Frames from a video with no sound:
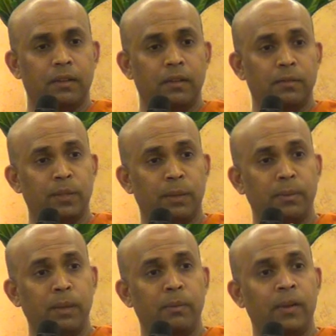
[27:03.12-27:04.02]
when
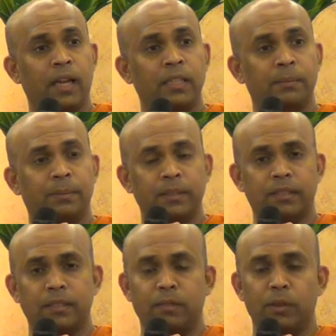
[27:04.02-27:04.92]
another
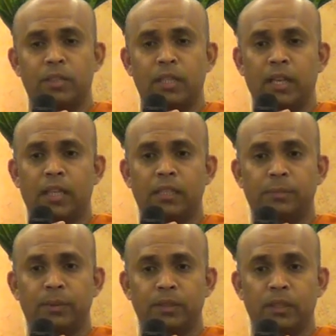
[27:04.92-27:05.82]
person, when you see another
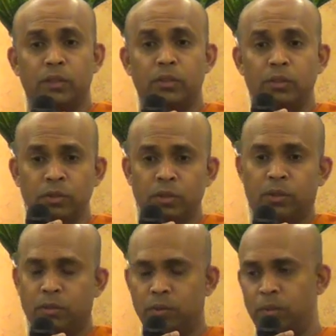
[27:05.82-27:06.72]
person who
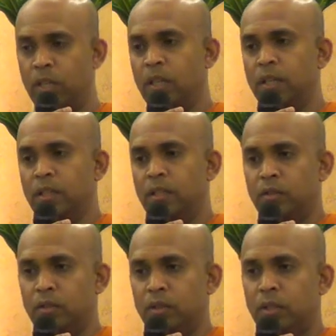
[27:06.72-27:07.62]
used to
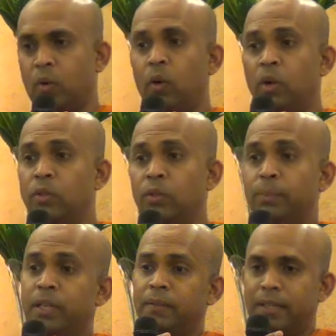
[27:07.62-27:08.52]
scold you
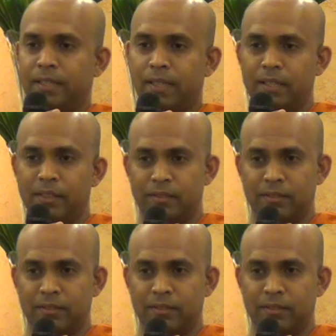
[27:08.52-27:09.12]
previously,